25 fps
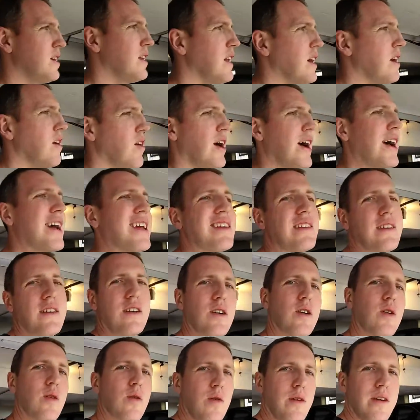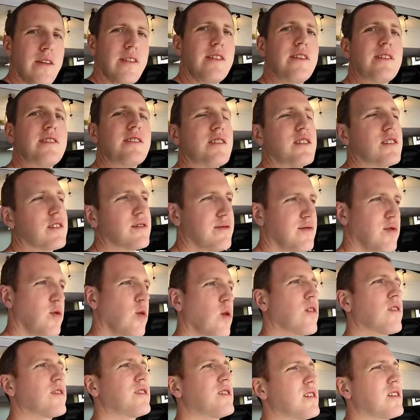Now, I know this is a
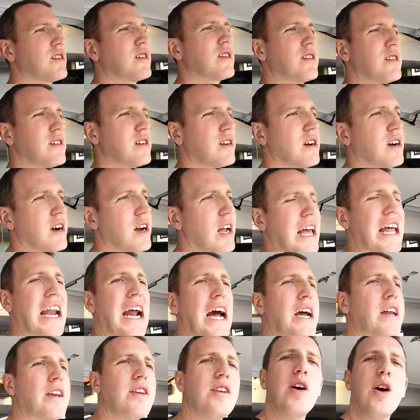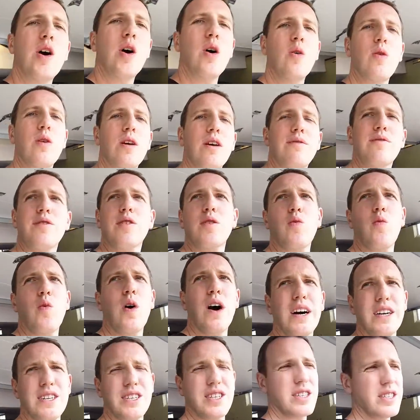4-cylinder, and I know if you're
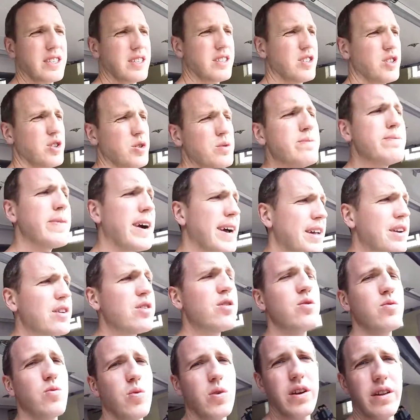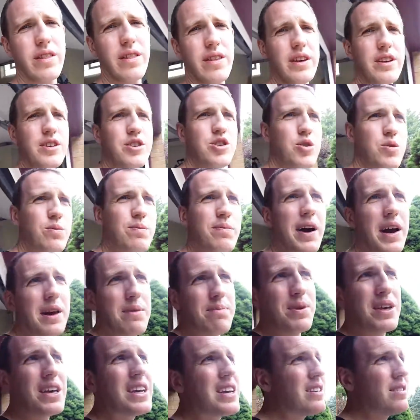watching this, you might own one of these, you
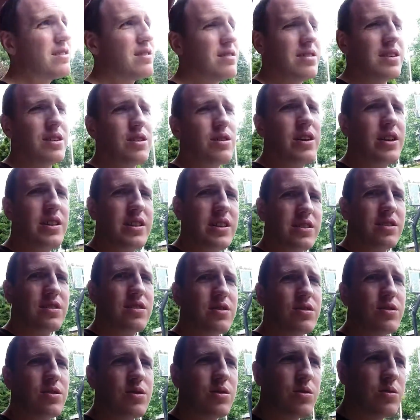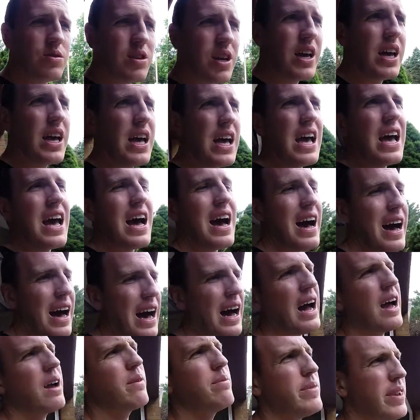might be considering this tune.
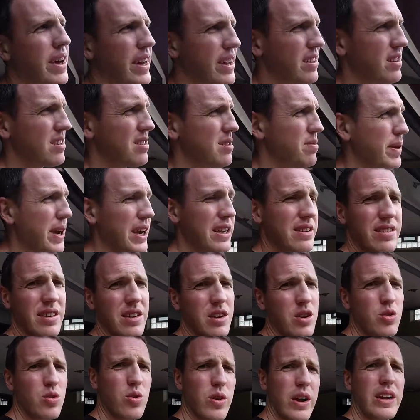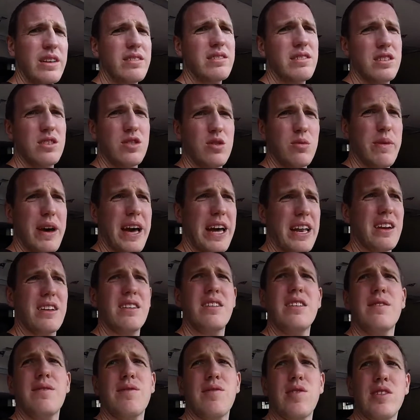I'm not expecting crazy dramatic
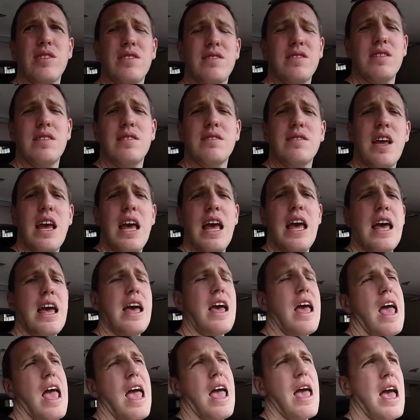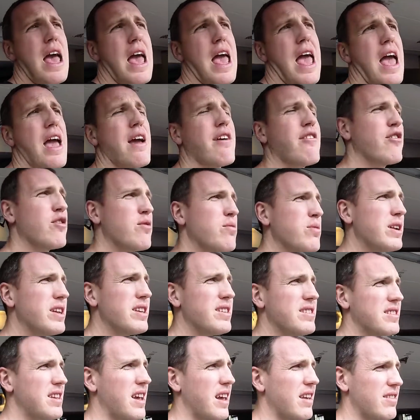differences. Everybody
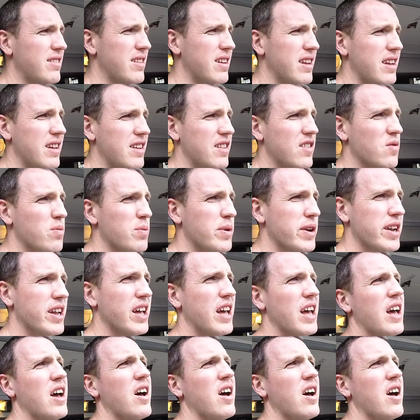says it is, but